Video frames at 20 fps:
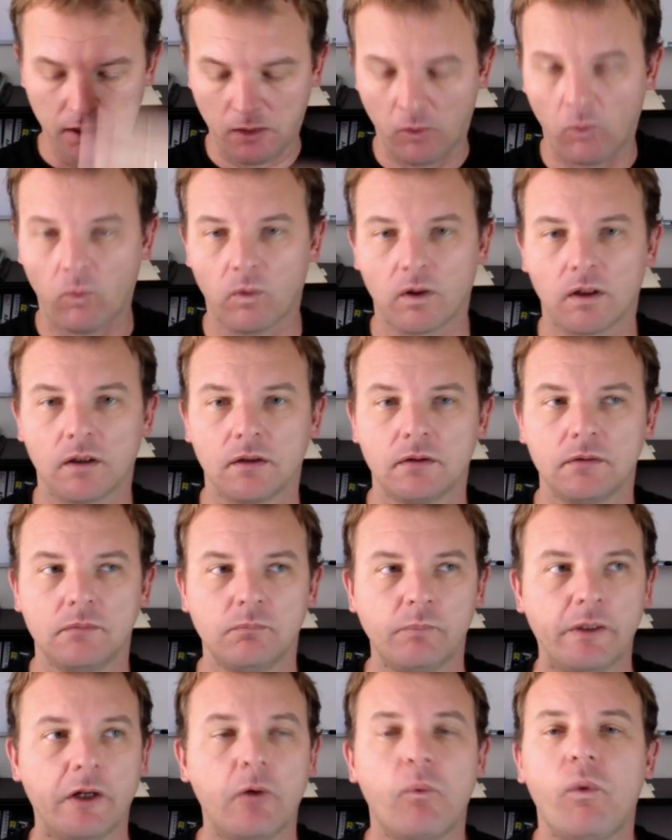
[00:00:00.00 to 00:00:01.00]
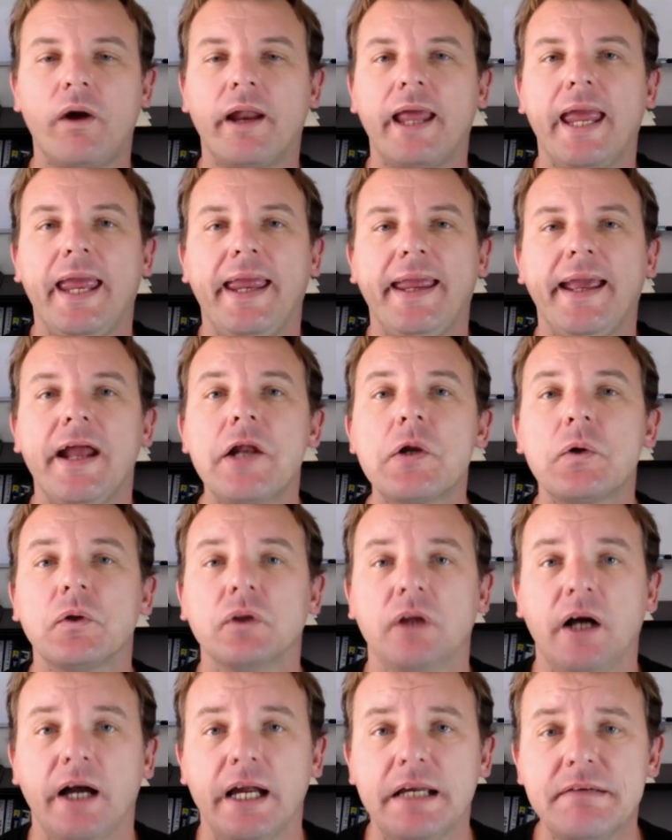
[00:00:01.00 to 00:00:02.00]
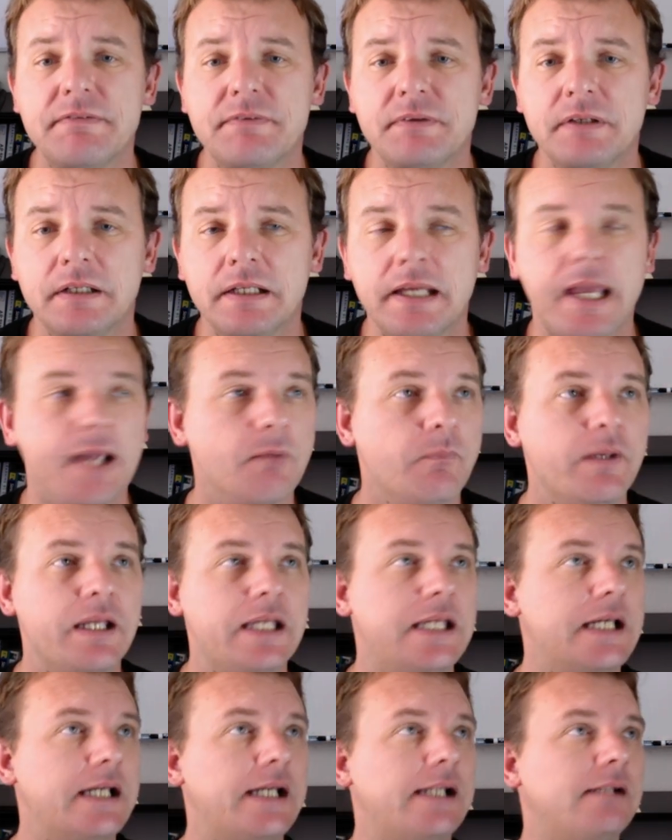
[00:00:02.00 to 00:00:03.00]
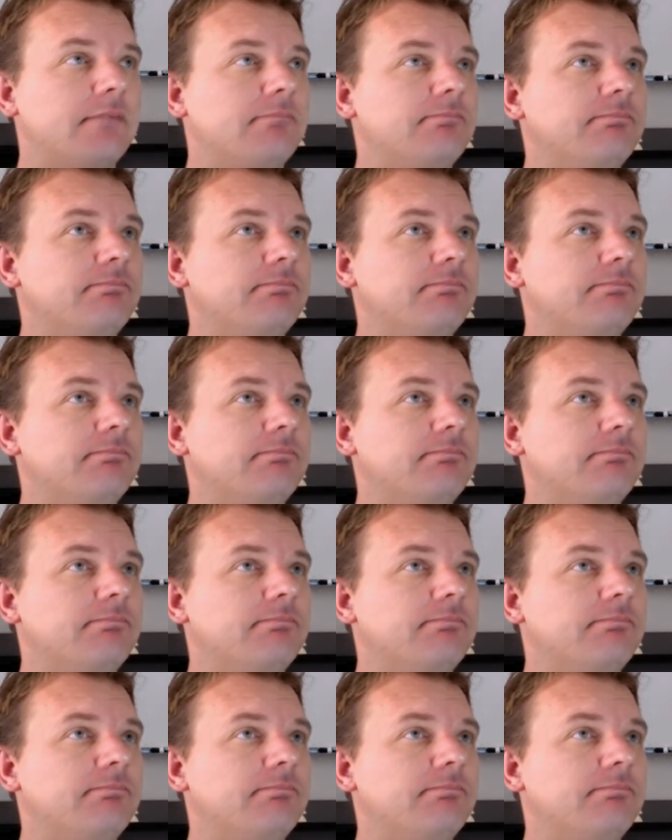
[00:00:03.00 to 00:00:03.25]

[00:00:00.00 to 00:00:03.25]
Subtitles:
or we don't want to handle life, and we get